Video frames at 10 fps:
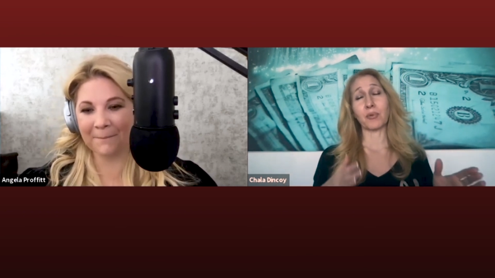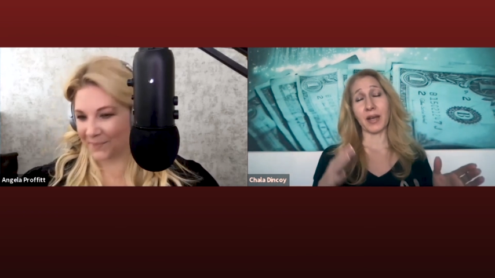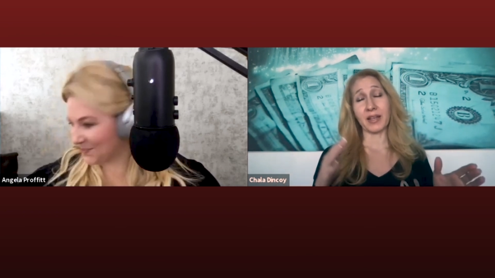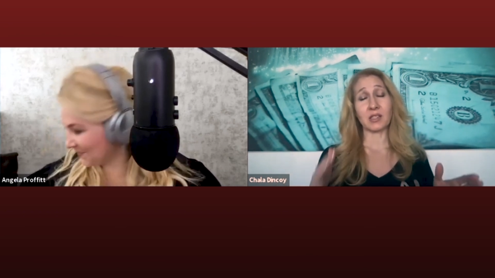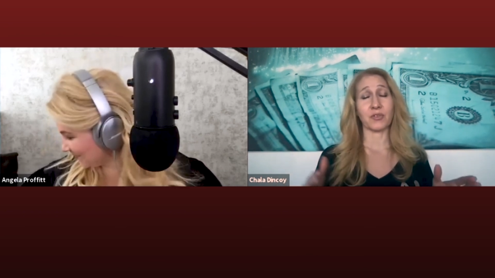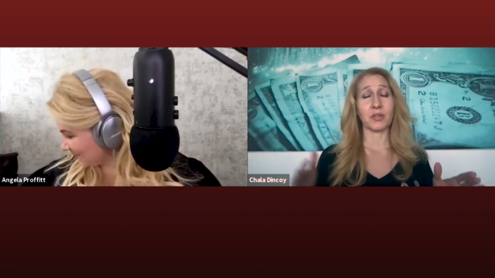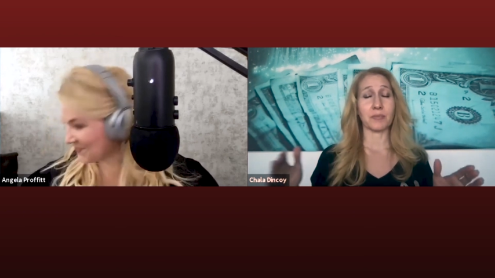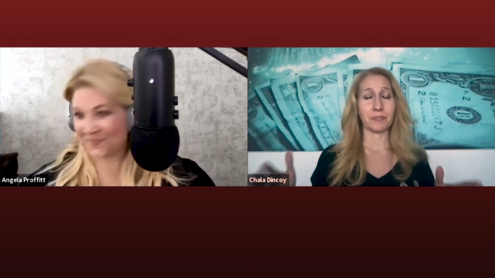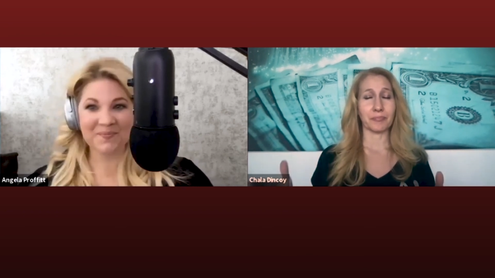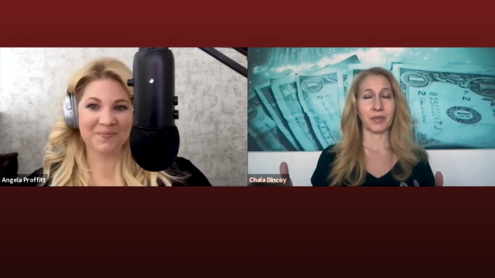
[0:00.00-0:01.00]
Speaker 1: brands for them.
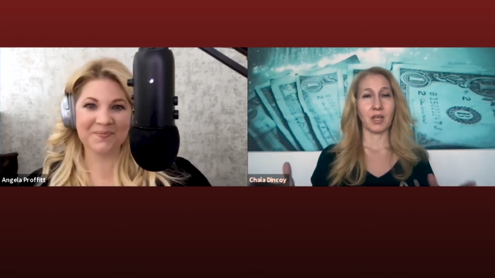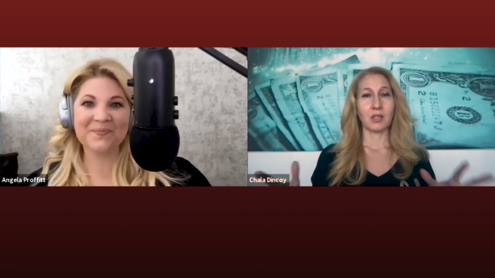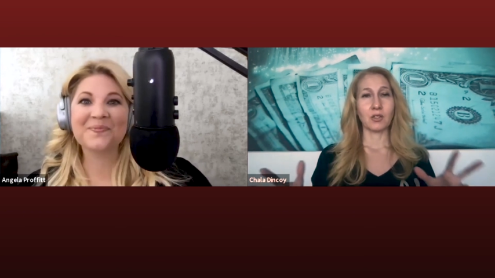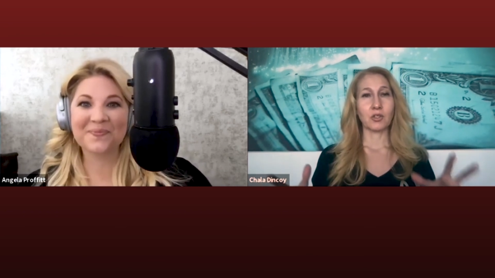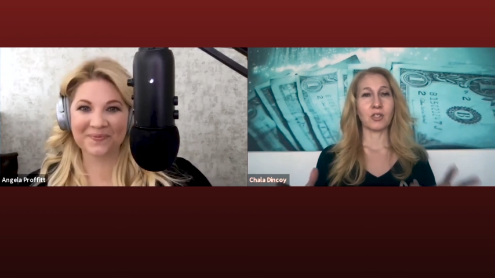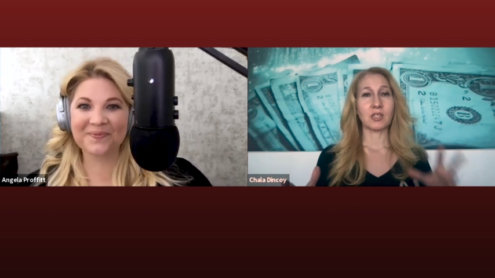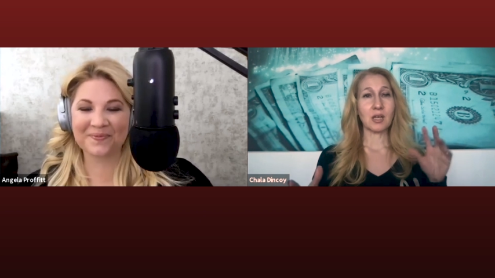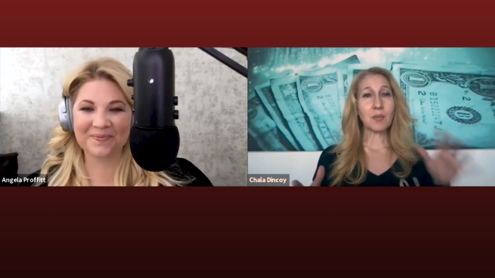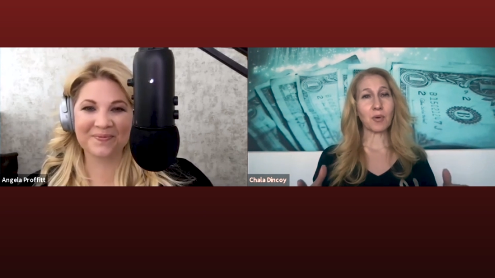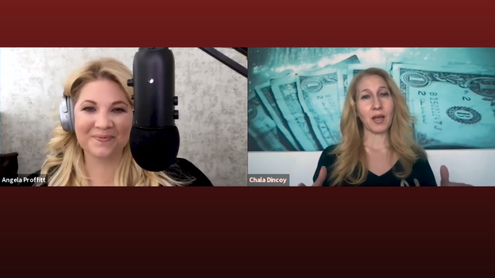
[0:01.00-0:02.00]
So the
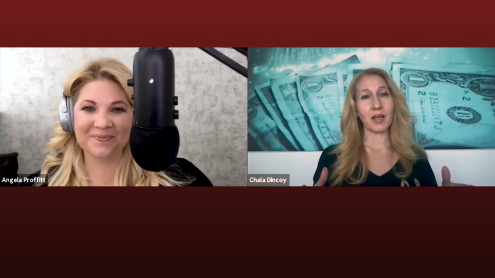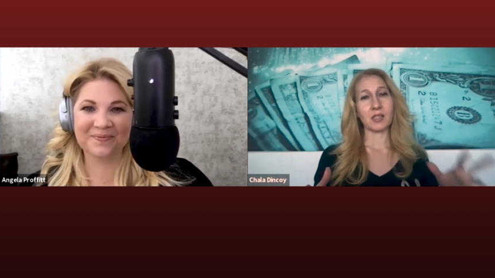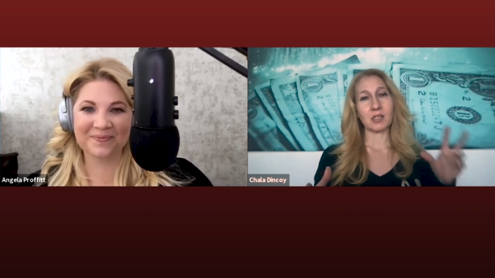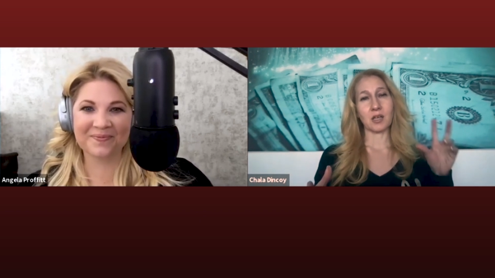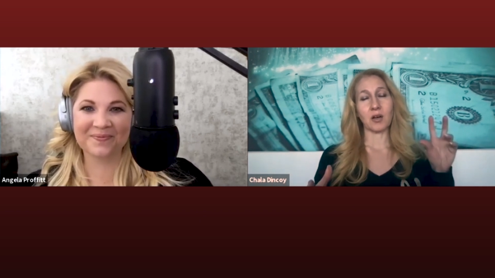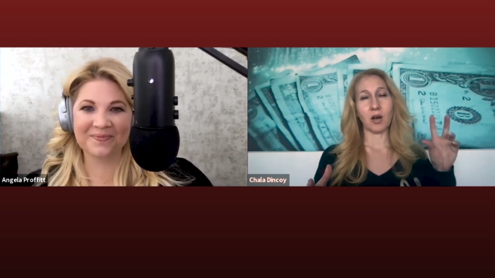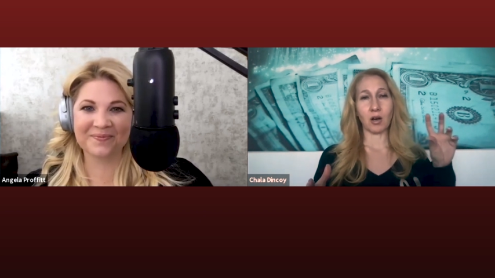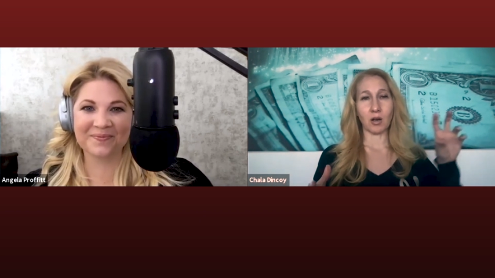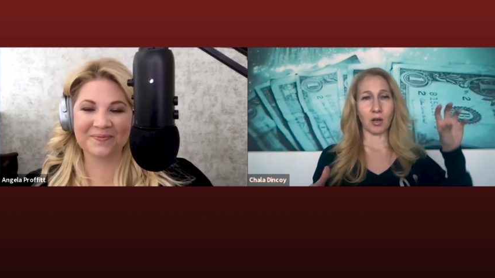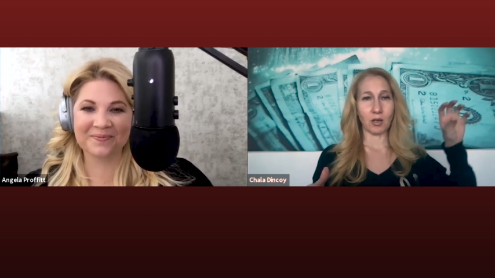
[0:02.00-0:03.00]
sub brands
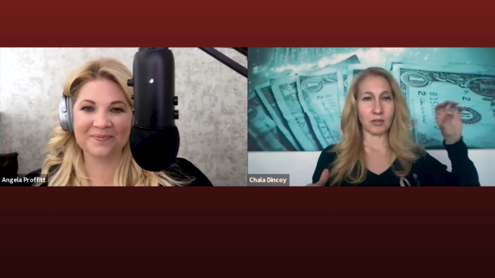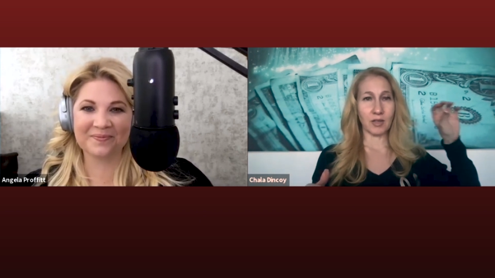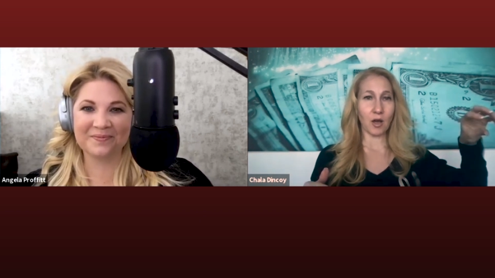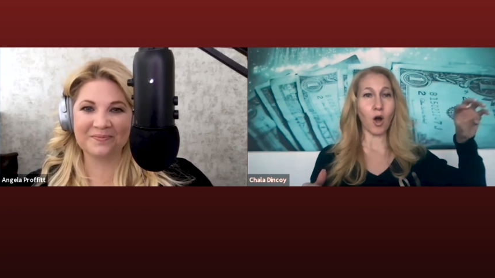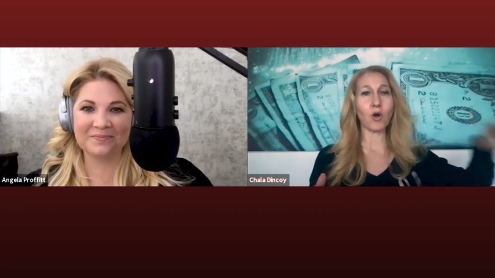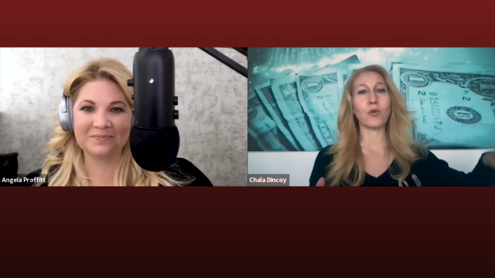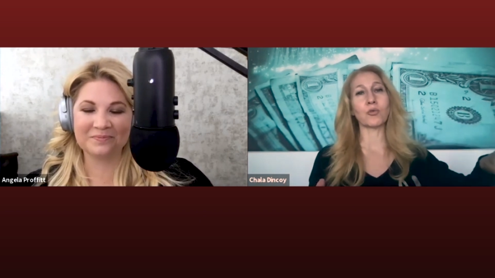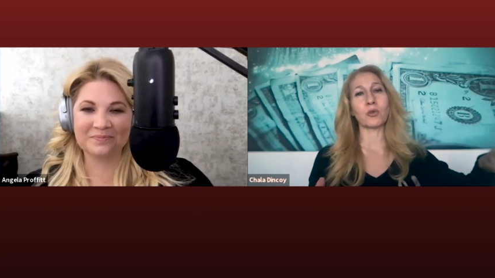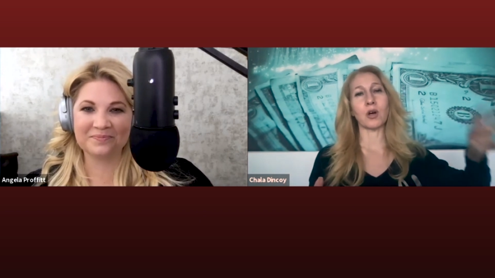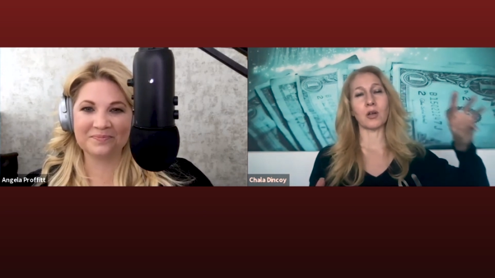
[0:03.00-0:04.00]
are they
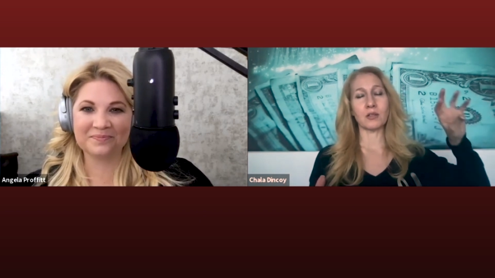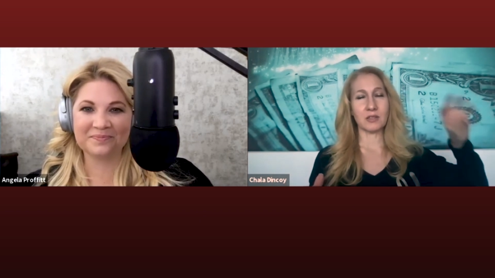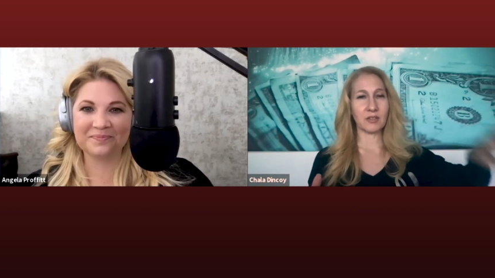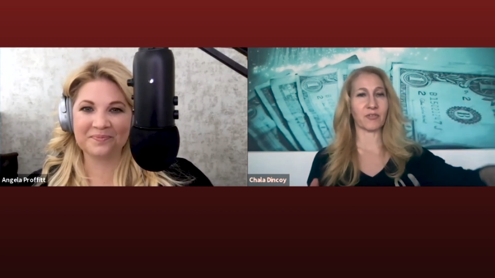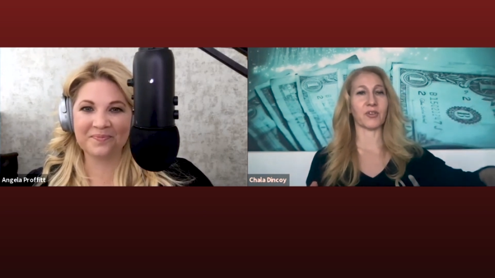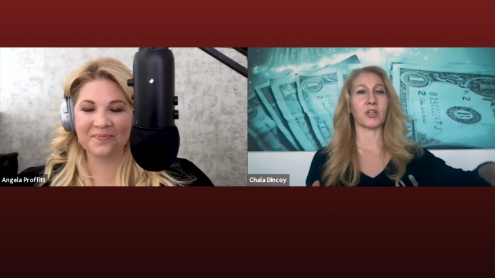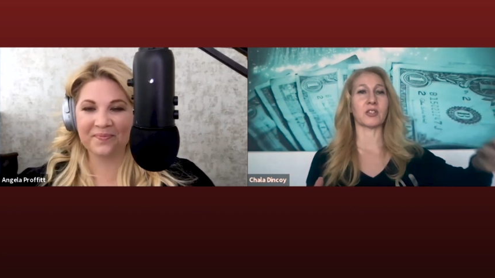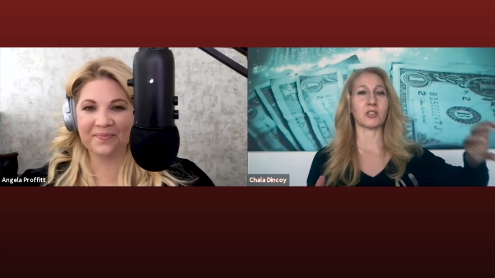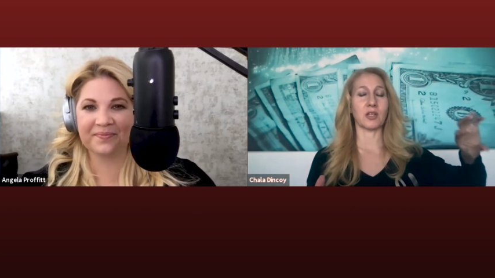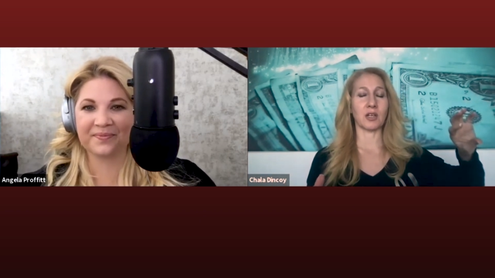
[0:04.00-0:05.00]
own
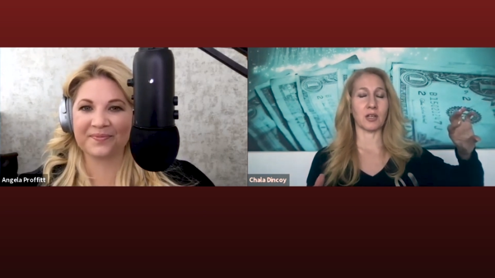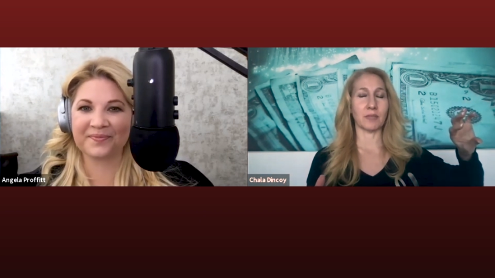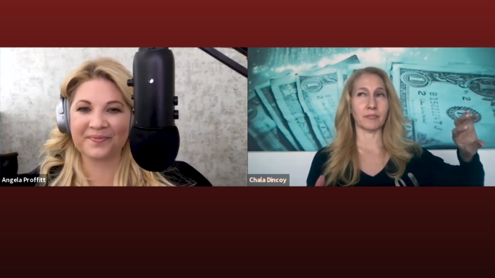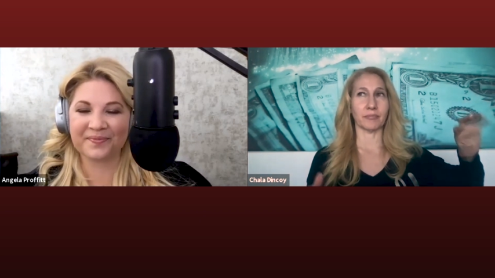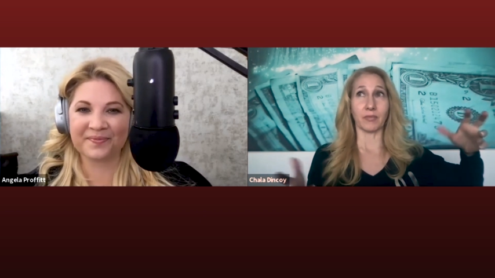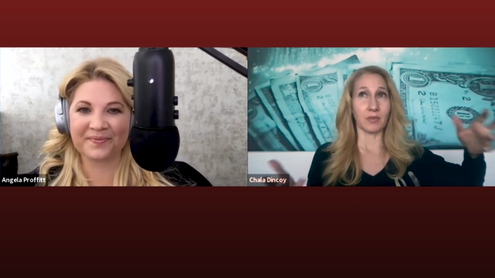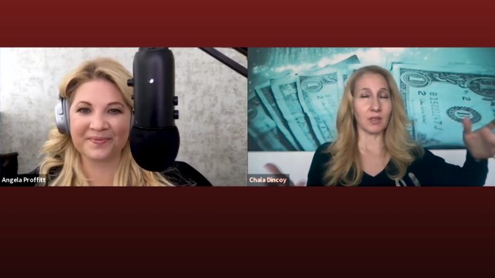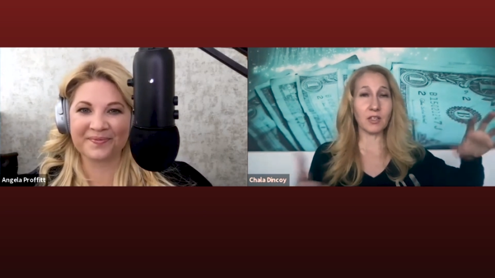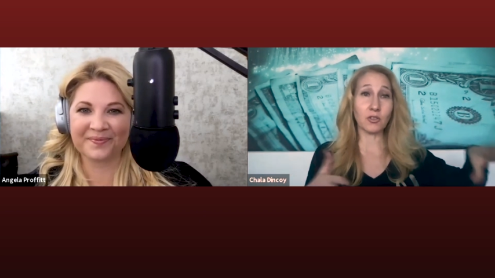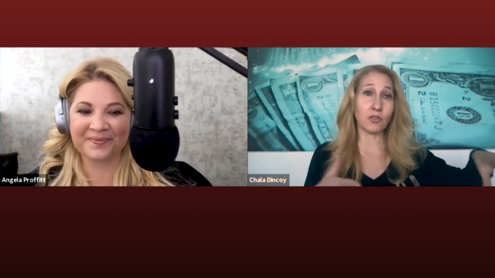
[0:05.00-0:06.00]
different um,
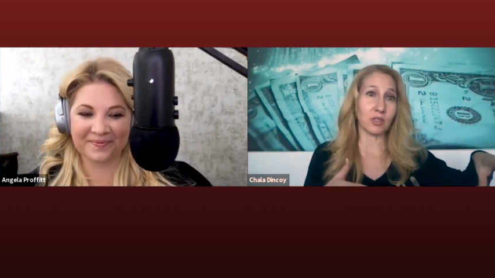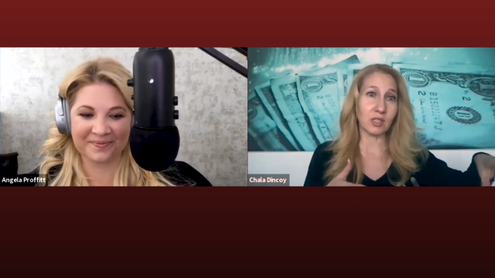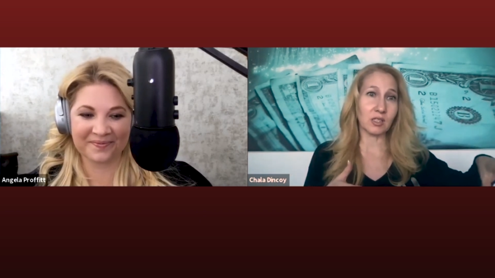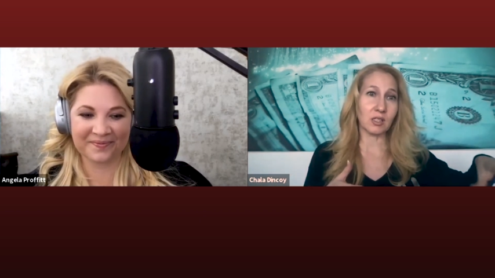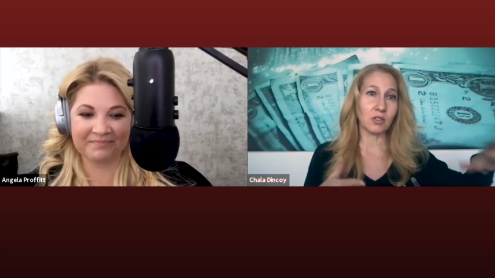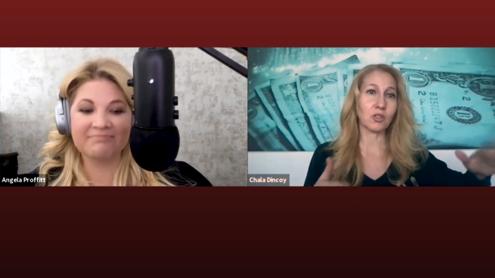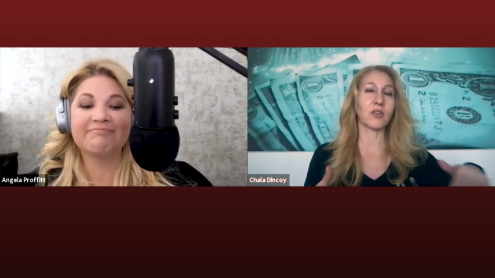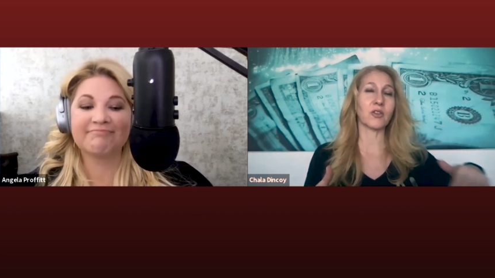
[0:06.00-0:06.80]
industries. So